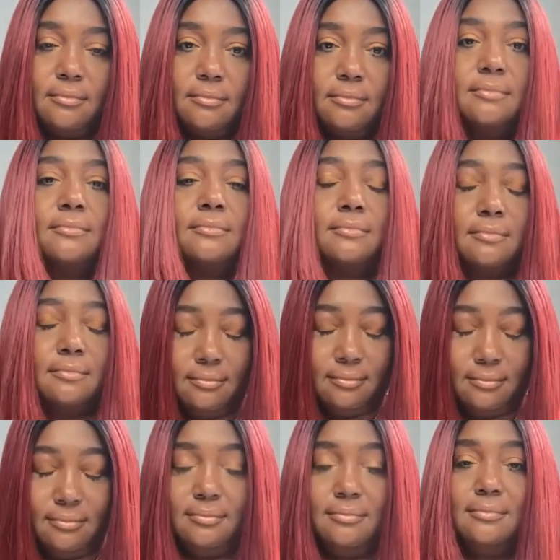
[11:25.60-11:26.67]

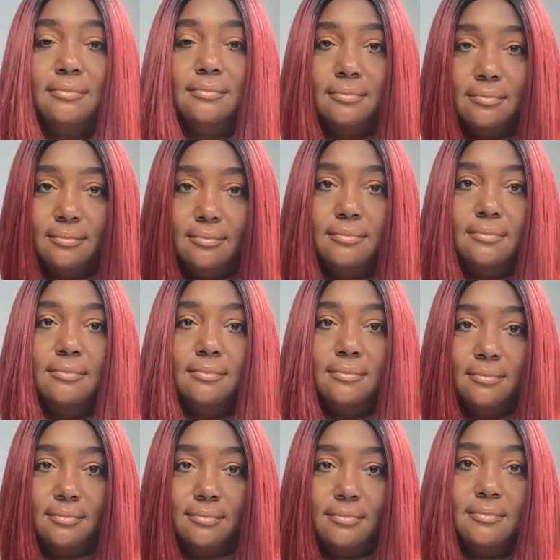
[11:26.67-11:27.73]

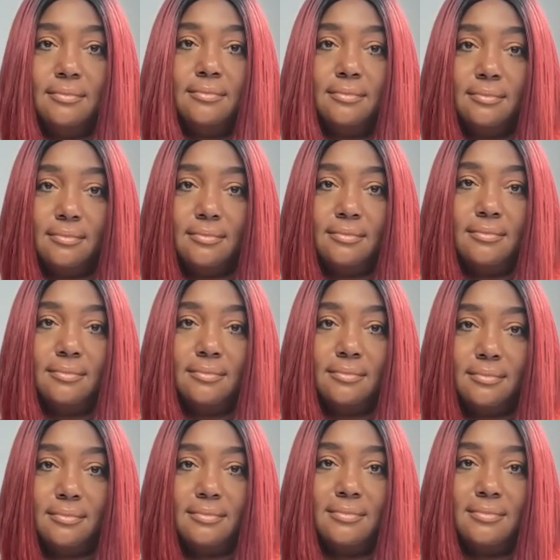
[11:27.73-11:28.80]

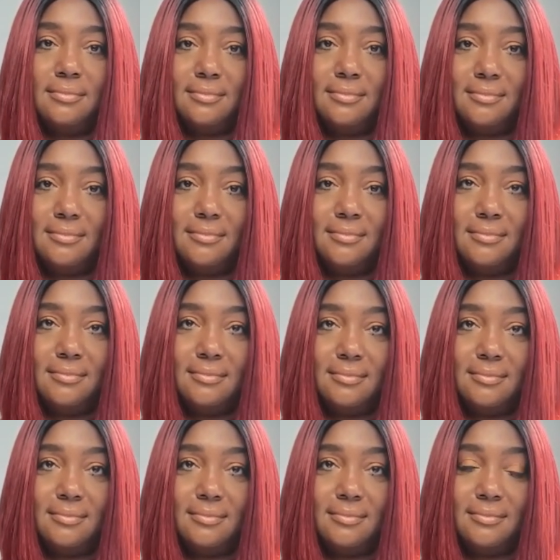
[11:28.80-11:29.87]

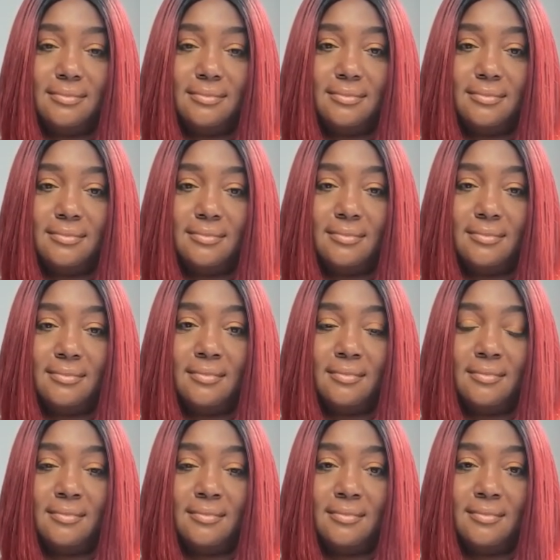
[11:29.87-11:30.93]

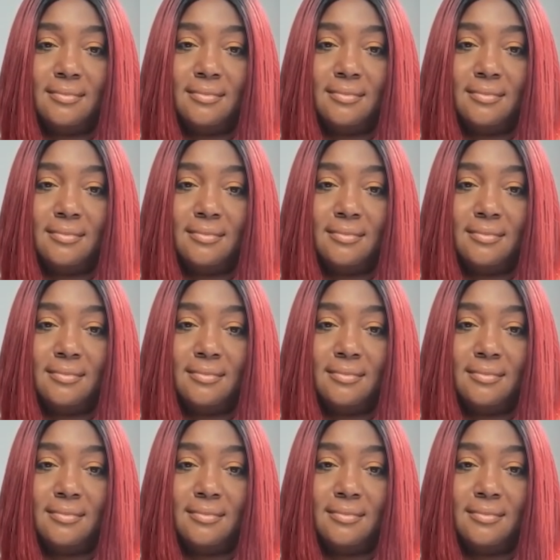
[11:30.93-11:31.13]
No words are spoken by the person on screen.